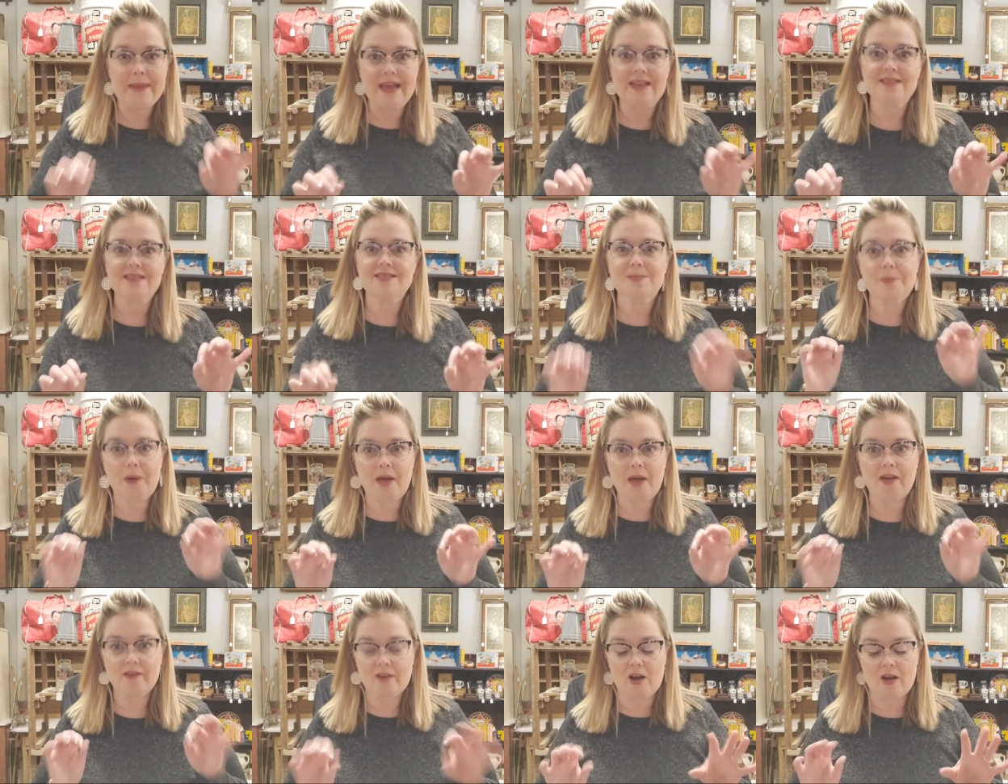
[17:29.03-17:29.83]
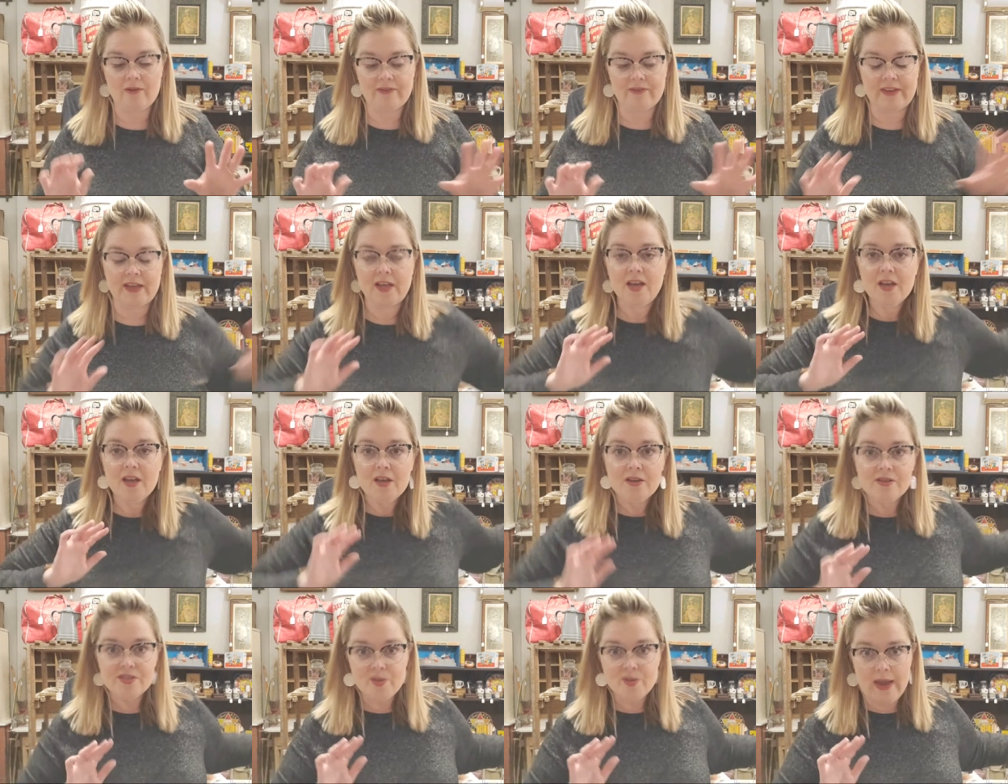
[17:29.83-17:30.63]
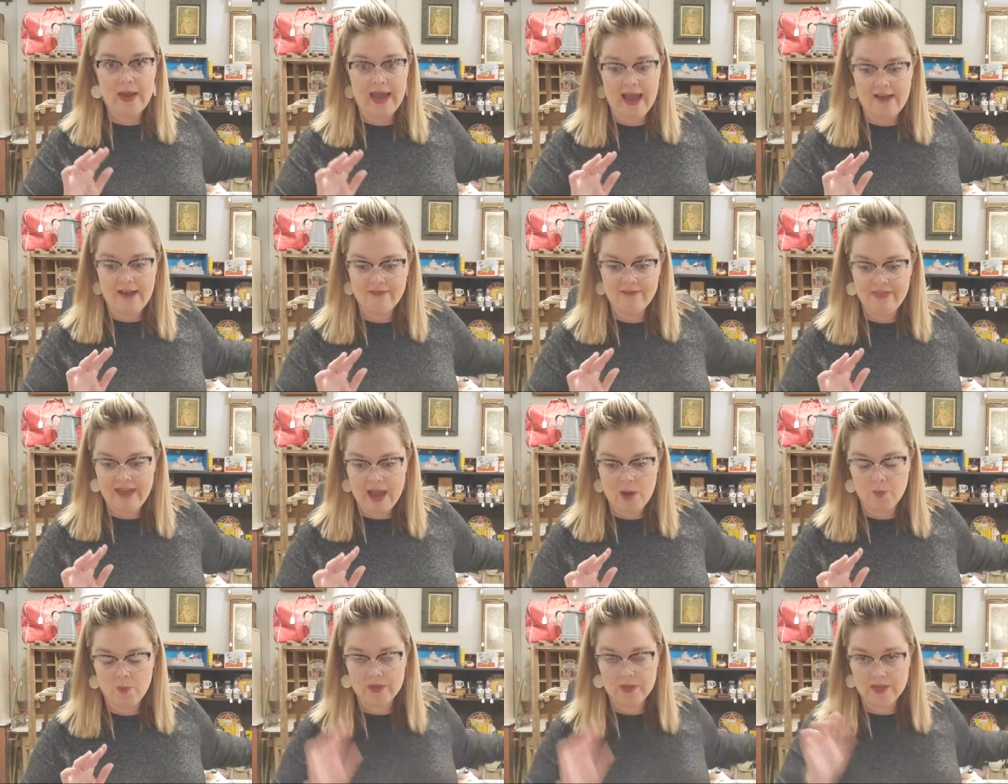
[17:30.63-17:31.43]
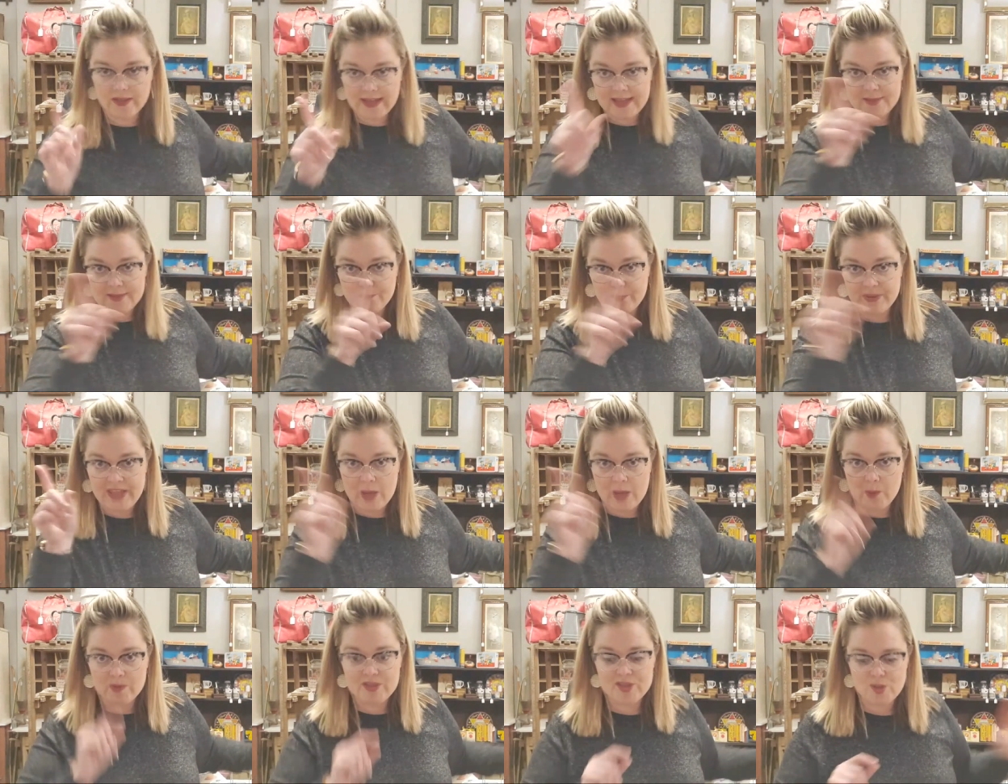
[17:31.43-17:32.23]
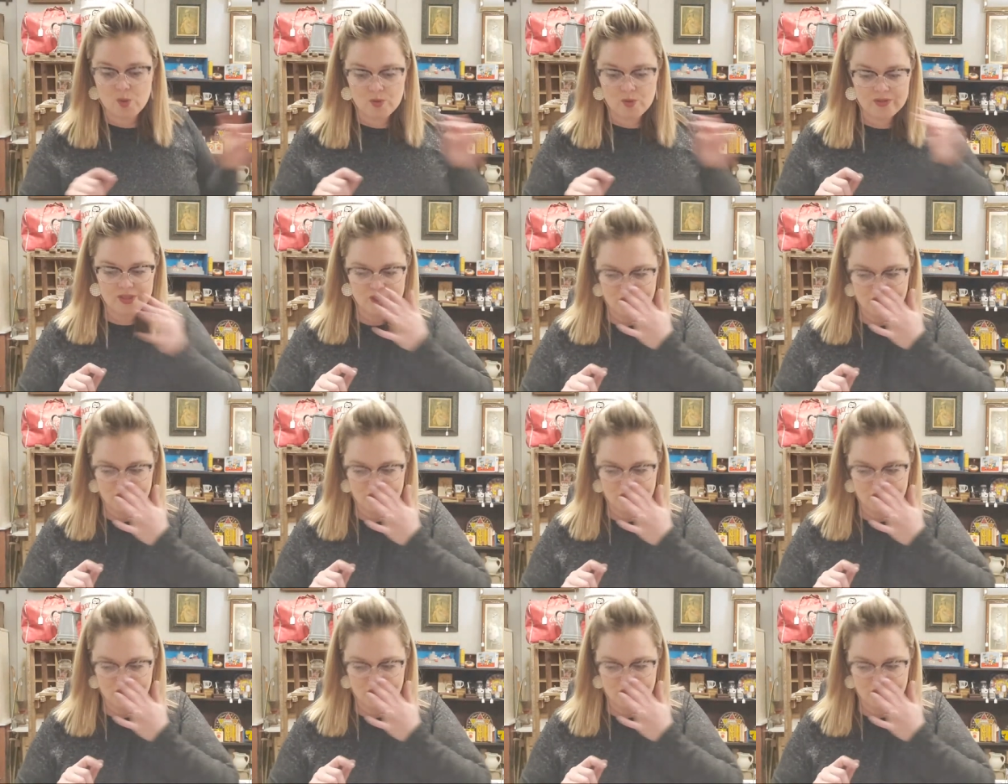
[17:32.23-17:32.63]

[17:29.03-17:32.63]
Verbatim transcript: best pot of coffee. So I have that one and that, but that one sold to